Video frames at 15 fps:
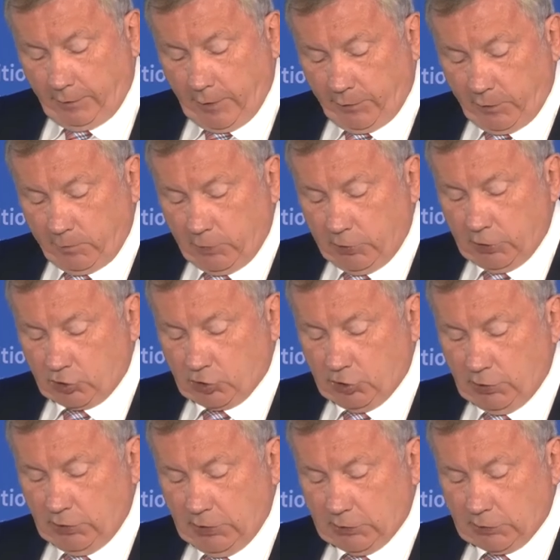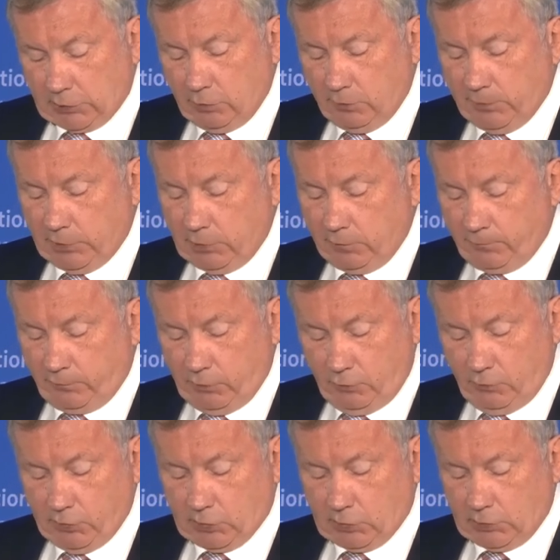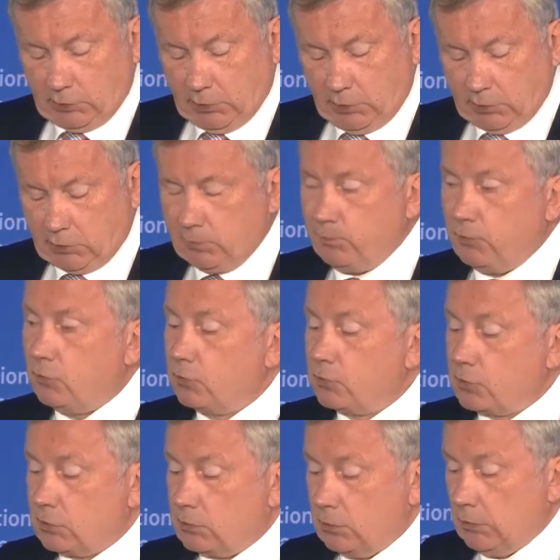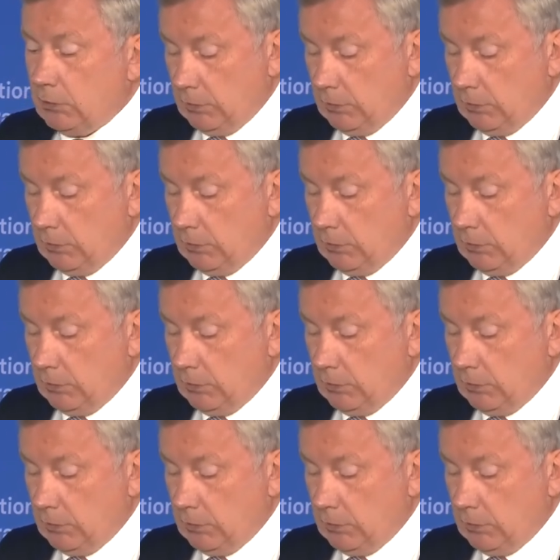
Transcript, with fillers: that the munition needs to be diffused and disposed